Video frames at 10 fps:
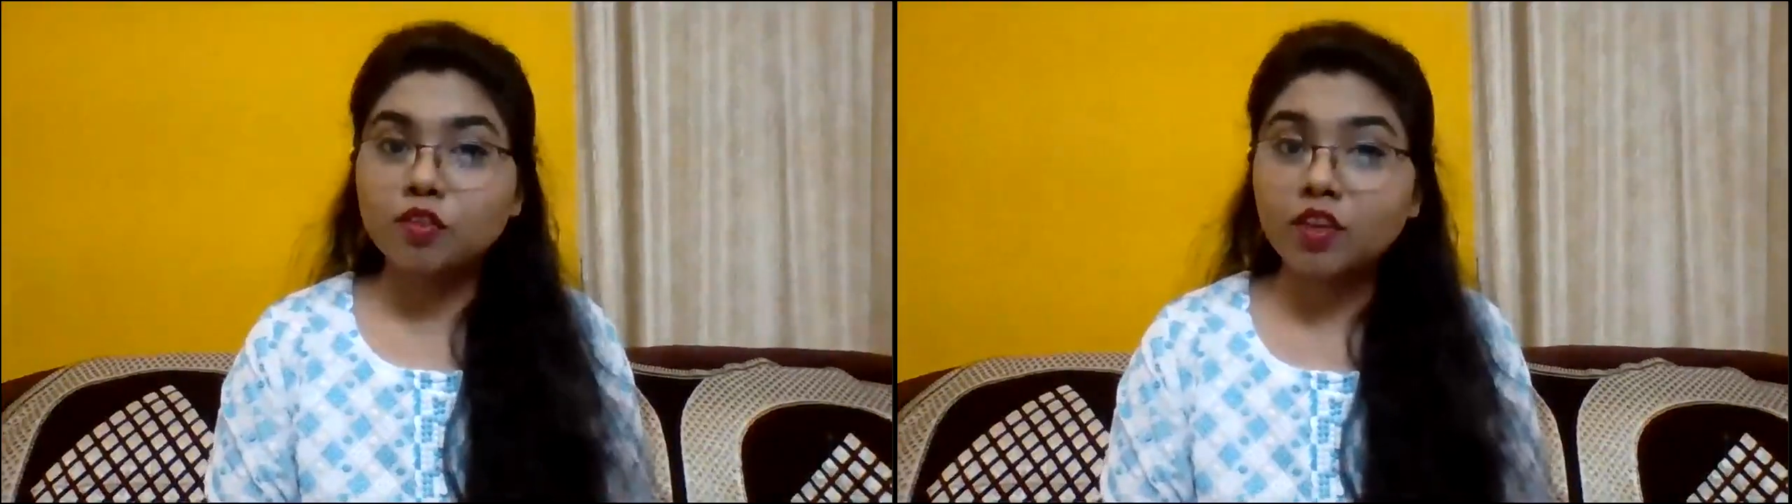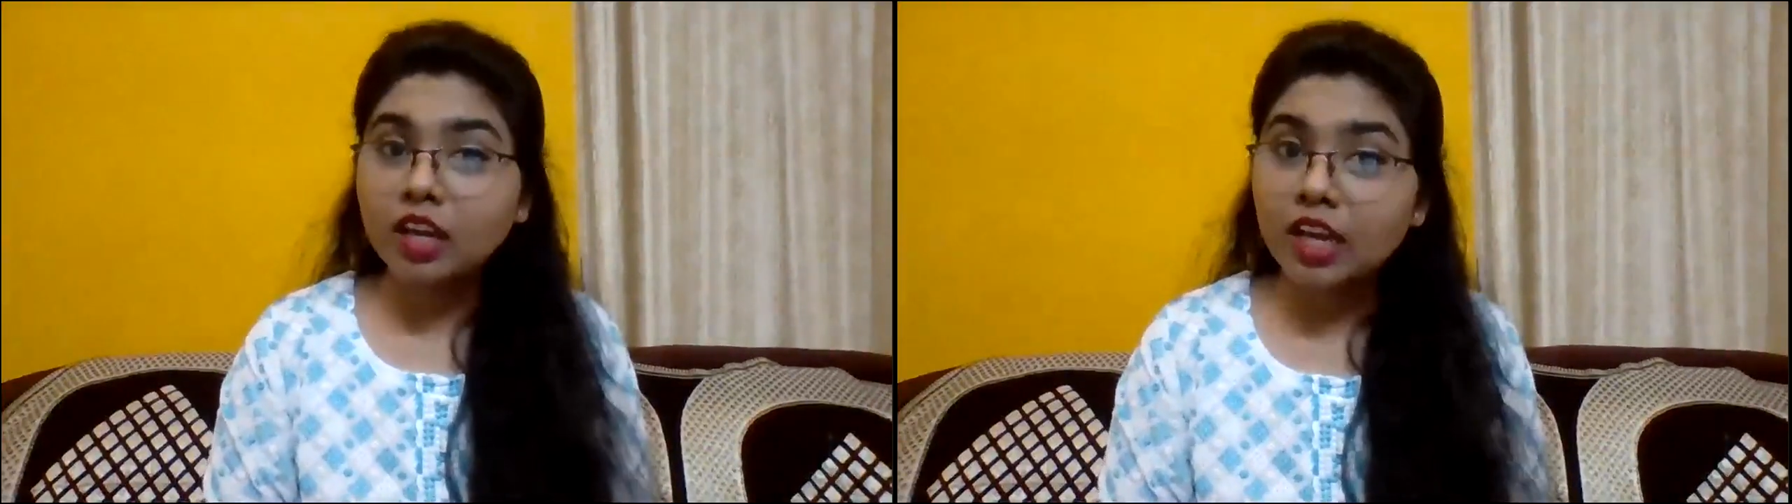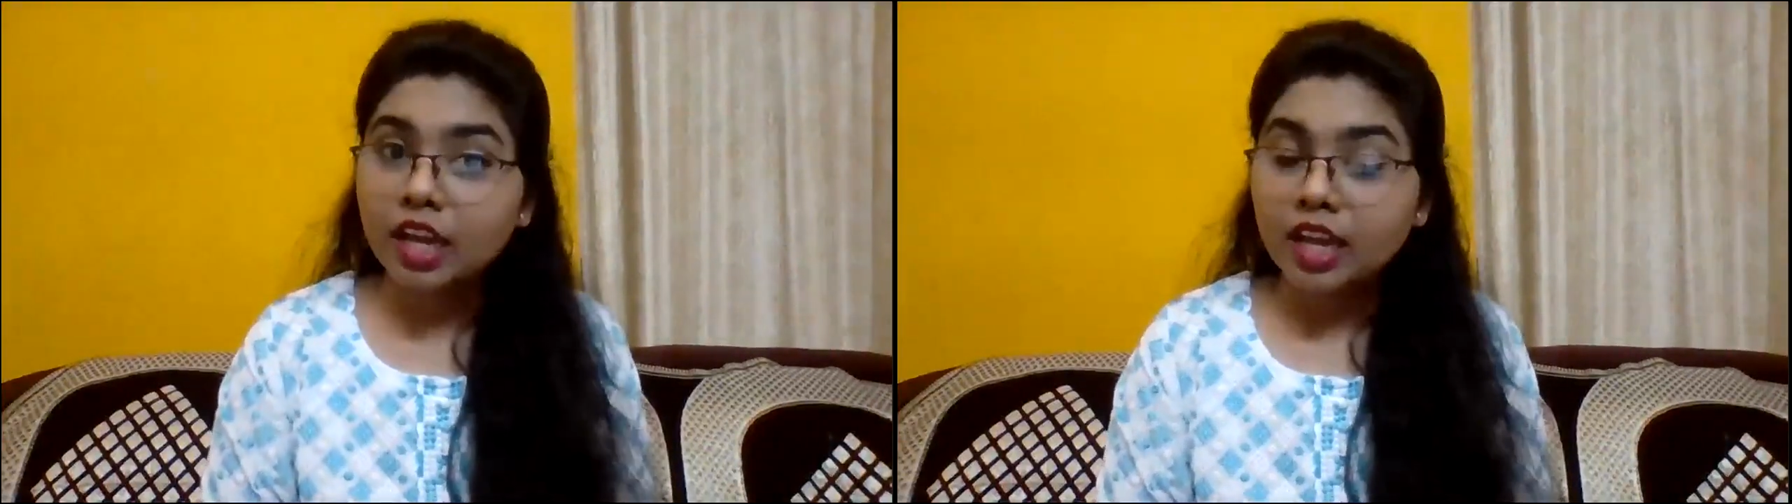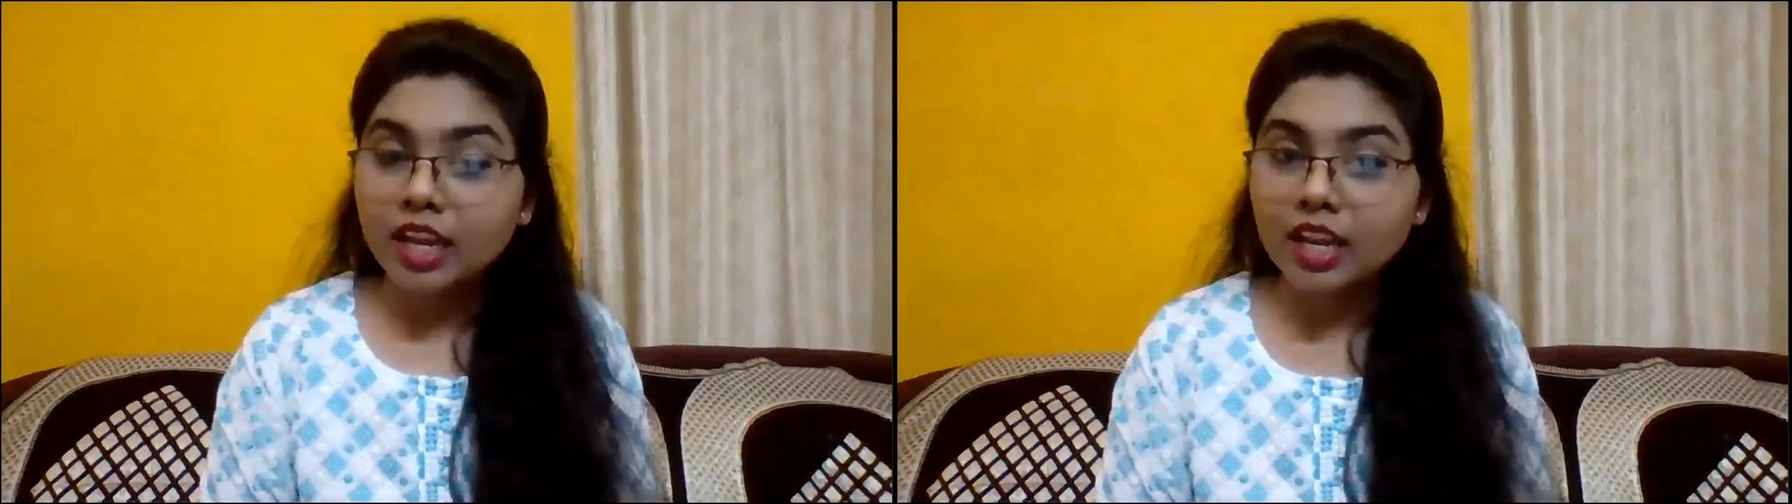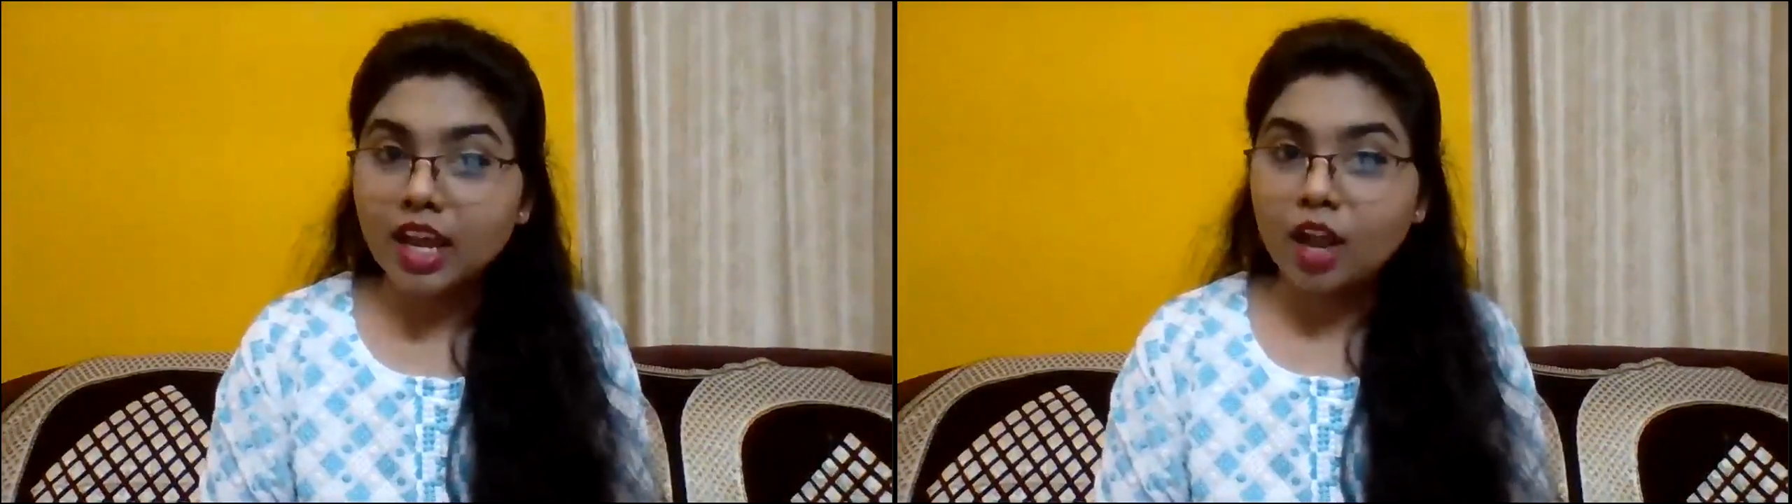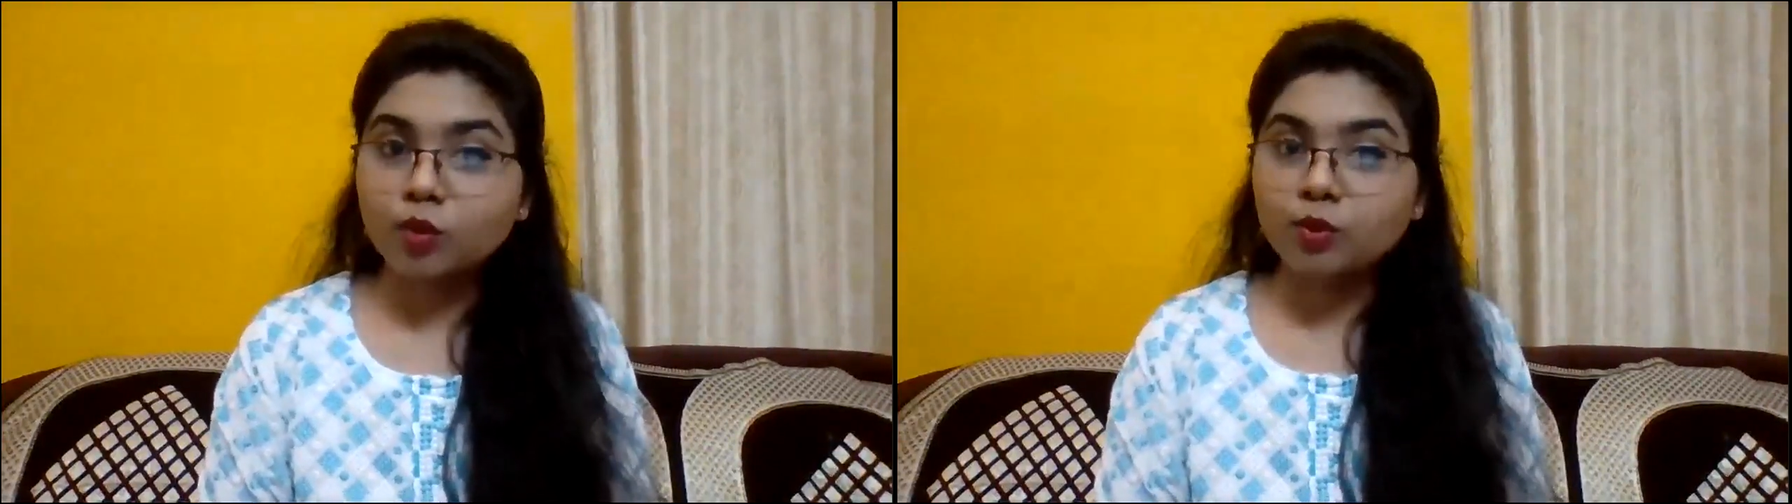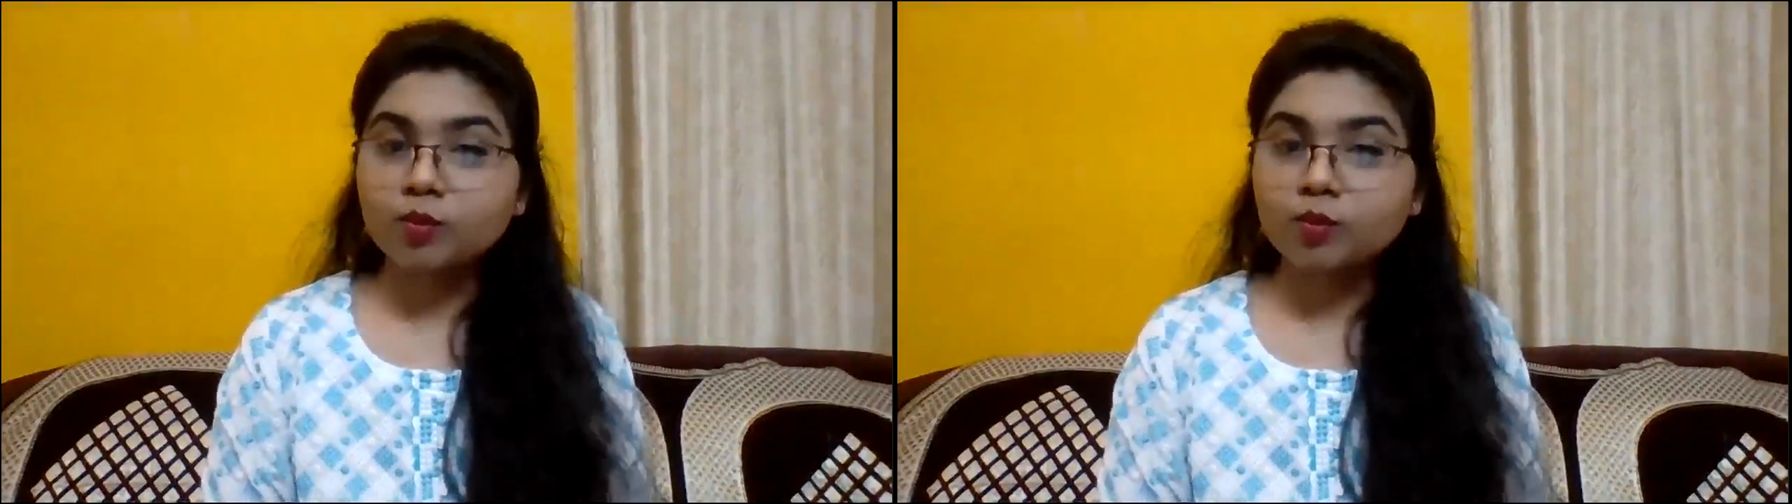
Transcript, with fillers: a noun.